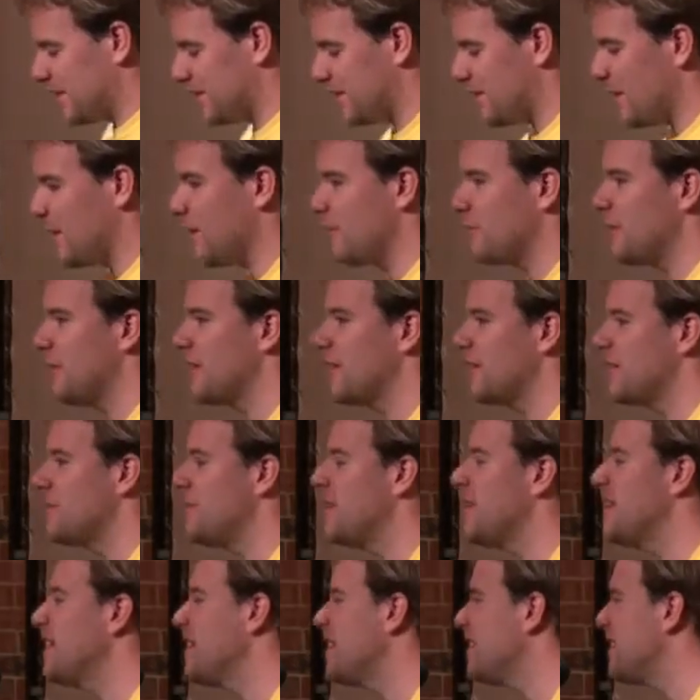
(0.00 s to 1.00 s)
Because are we going
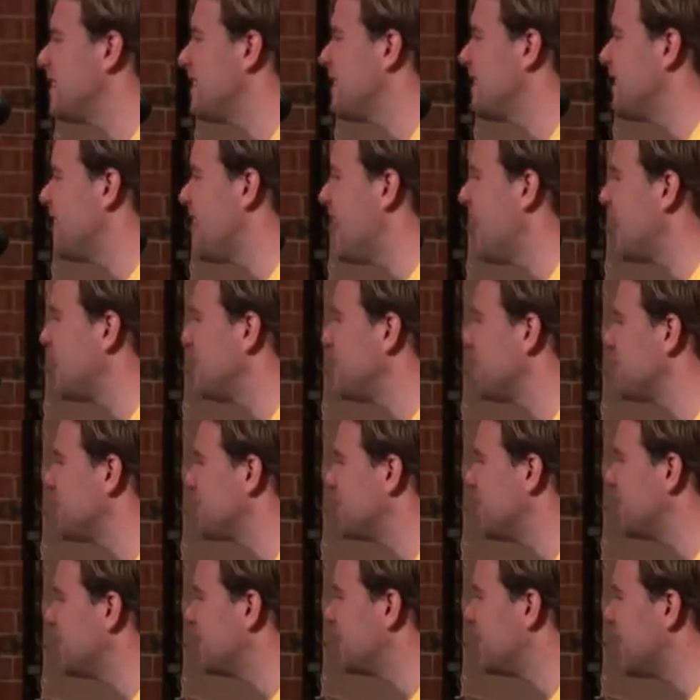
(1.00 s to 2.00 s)
to be an
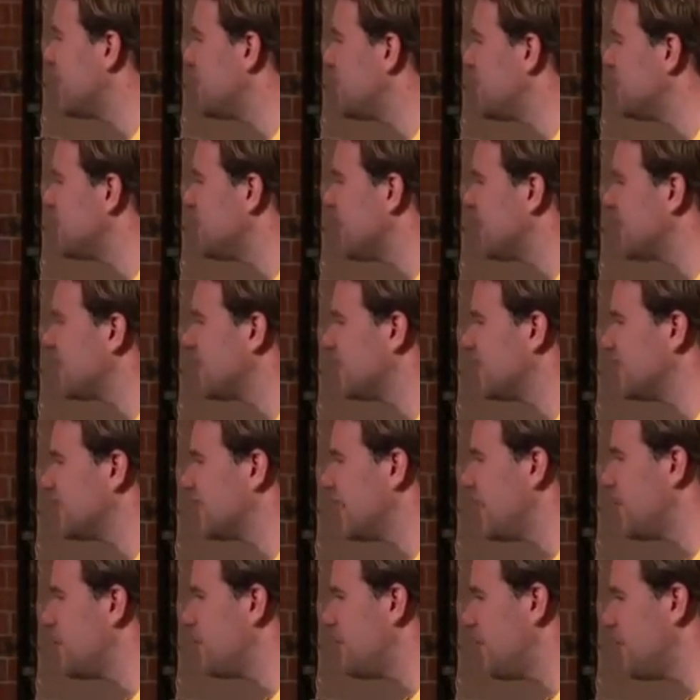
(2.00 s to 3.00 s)
agnostic club, a secular
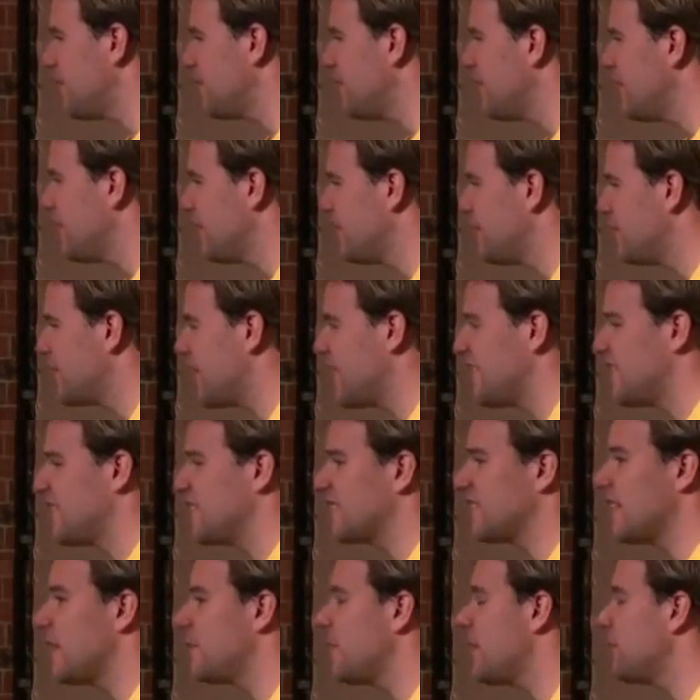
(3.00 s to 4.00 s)
club, an
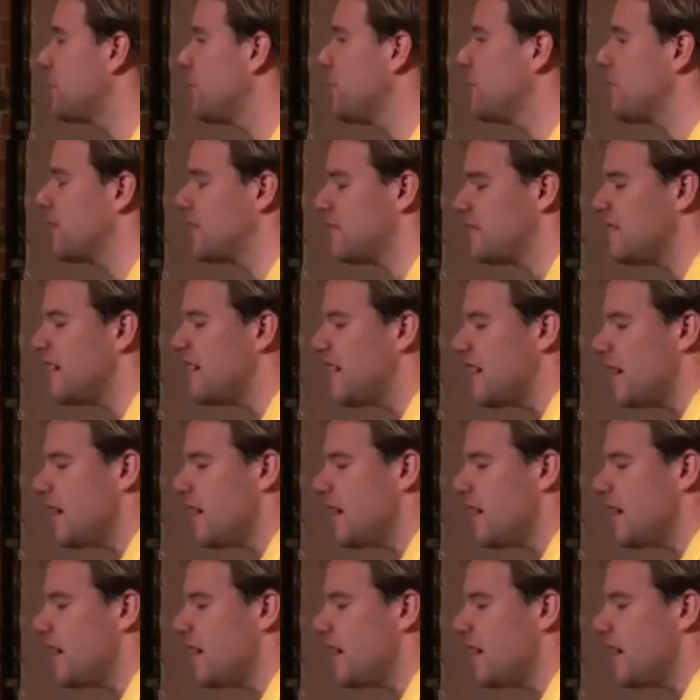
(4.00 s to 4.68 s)
atheist club? And we went,